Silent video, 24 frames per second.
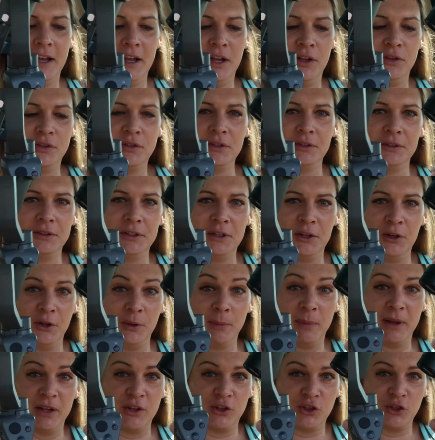it's a
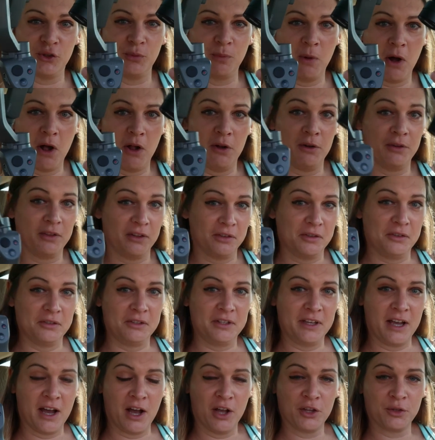little bit smaller. This
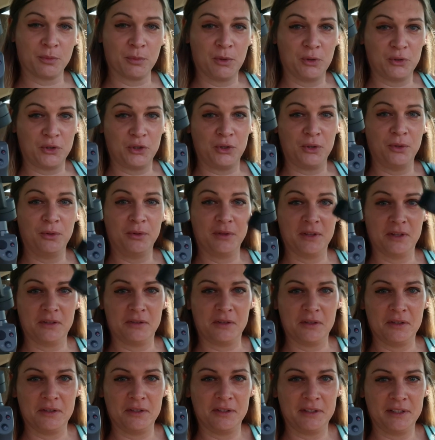is the Osmo 2.
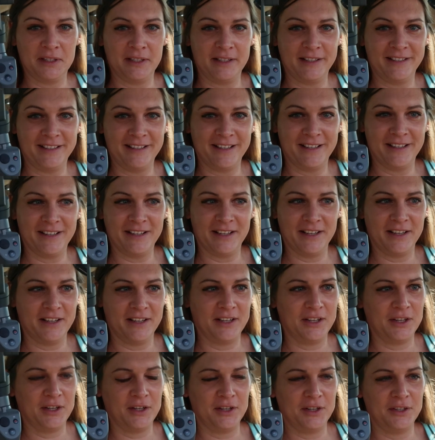This is the
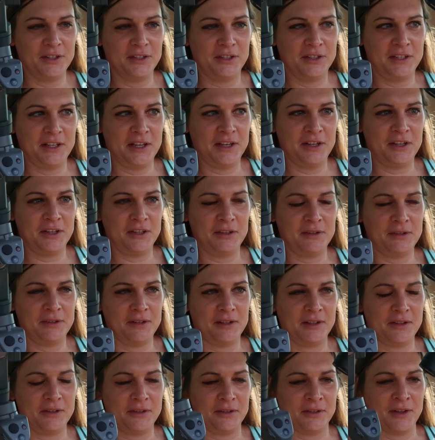
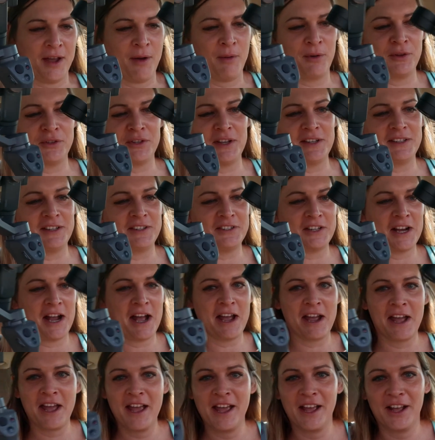DJI.
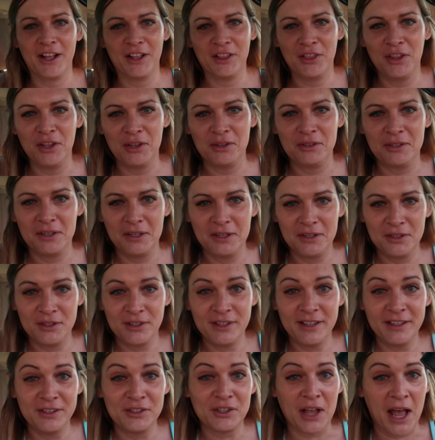This is
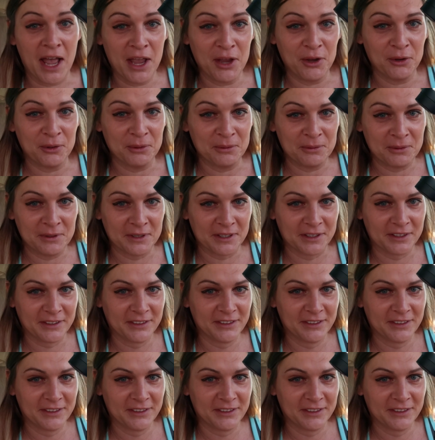the Zhiyun